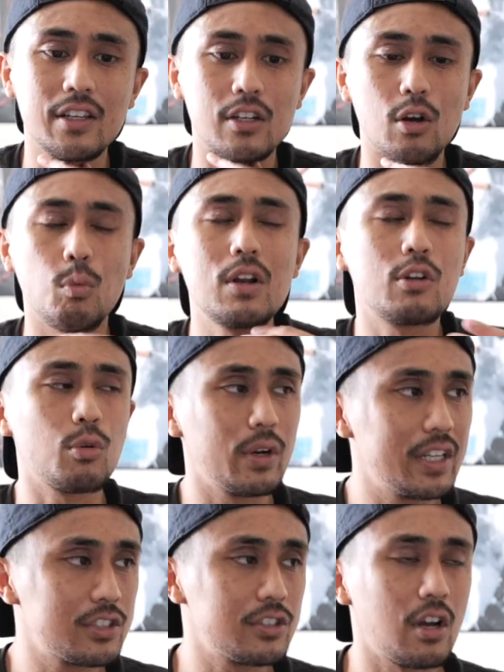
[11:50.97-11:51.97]
you know, what
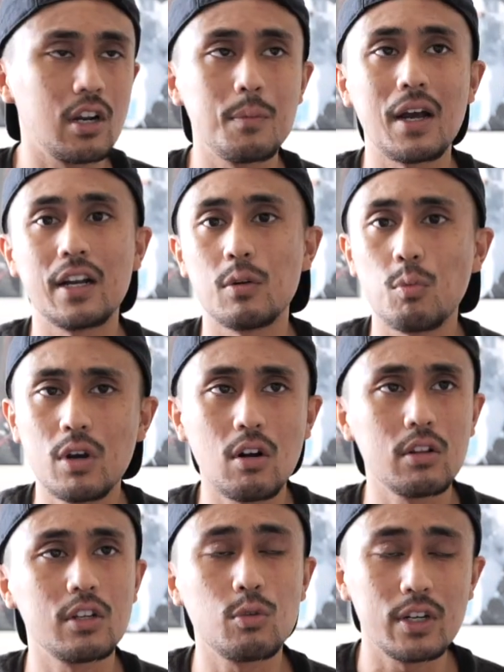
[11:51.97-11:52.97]
critics thought about it, what
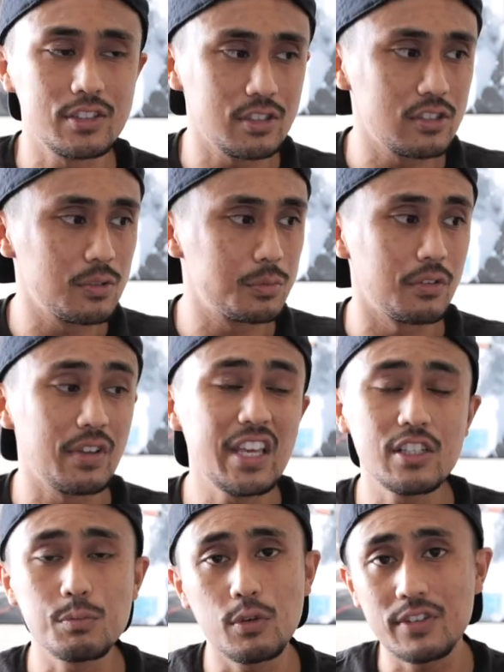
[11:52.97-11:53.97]
are the criticisms of
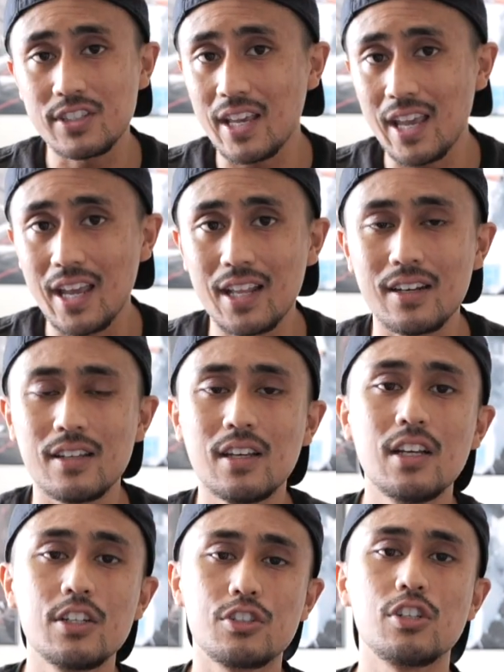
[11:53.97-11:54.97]
his movies and
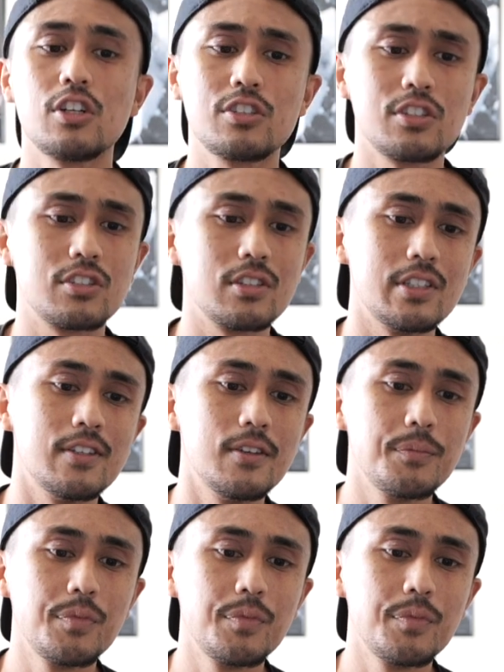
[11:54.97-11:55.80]
Justice League.